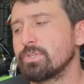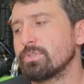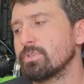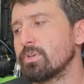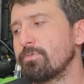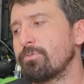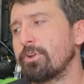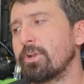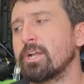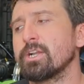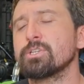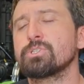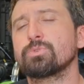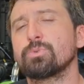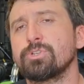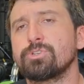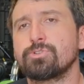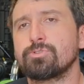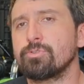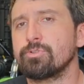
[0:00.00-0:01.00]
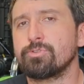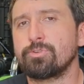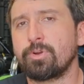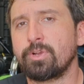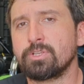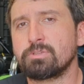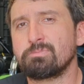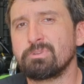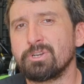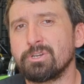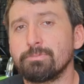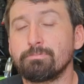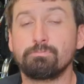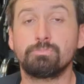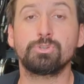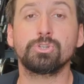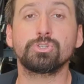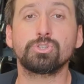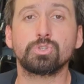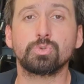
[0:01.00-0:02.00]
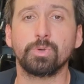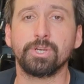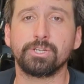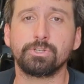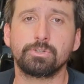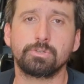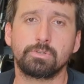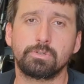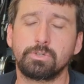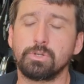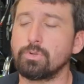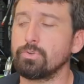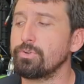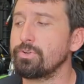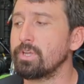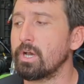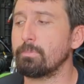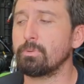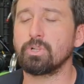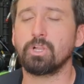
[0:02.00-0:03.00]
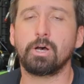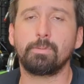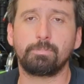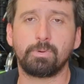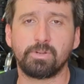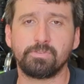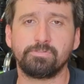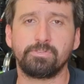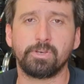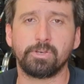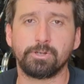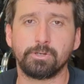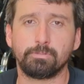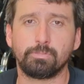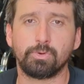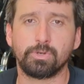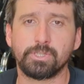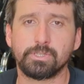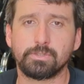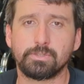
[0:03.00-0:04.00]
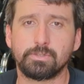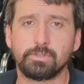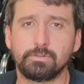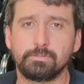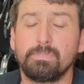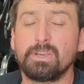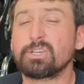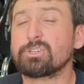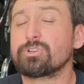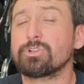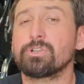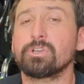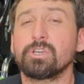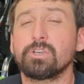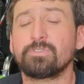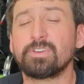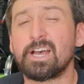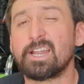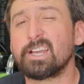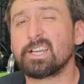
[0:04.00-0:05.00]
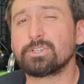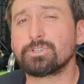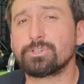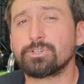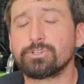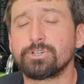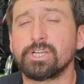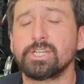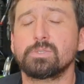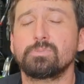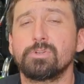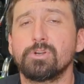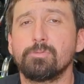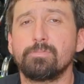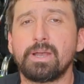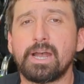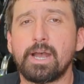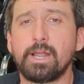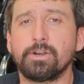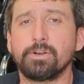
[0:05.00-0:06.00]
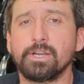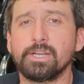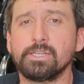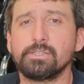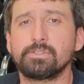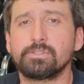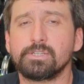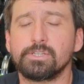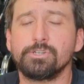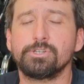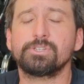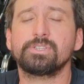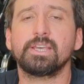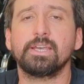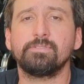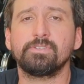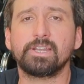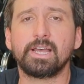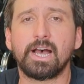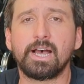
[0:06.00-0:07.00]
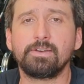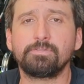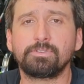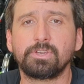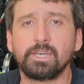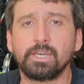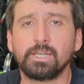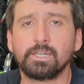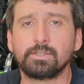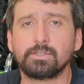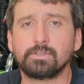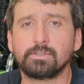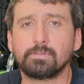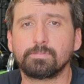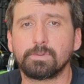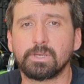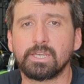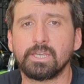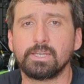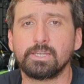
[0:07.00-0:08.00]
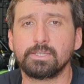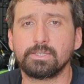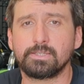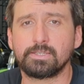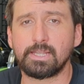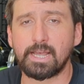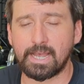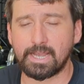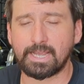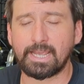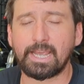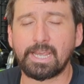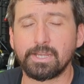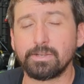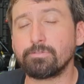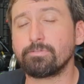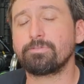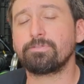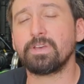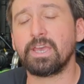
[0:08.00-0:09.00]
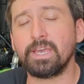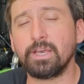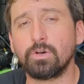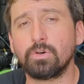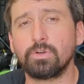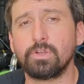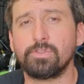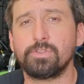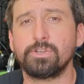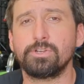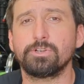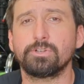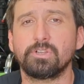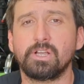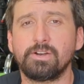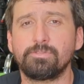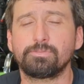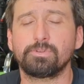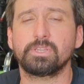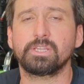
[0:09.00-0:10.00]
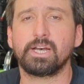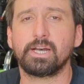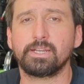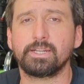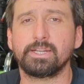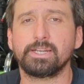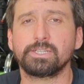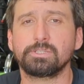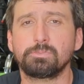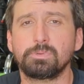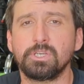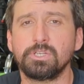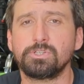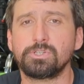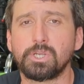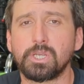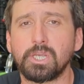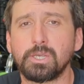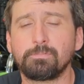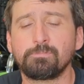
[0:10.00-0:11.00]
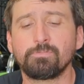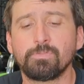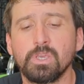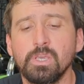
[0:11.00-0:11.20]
So if you're going to switch to a transmitter, just switch. Don't double up on failure points. Make sure that you've got extra transmitter batteries in your Save a Dive kit, because that can fail and then you're left without an SPG.